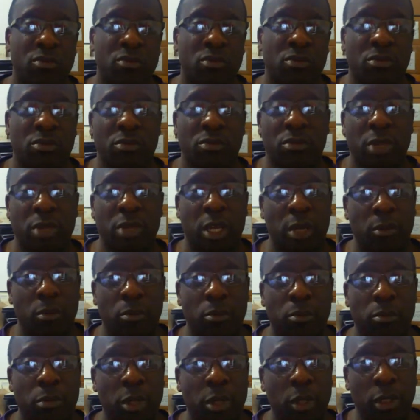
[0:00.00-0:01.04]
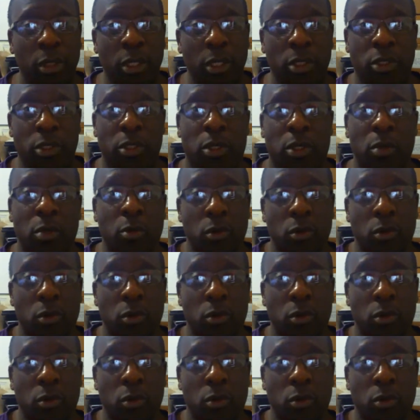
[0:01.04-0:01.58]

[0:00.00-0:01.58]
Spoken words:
and buildings, commercial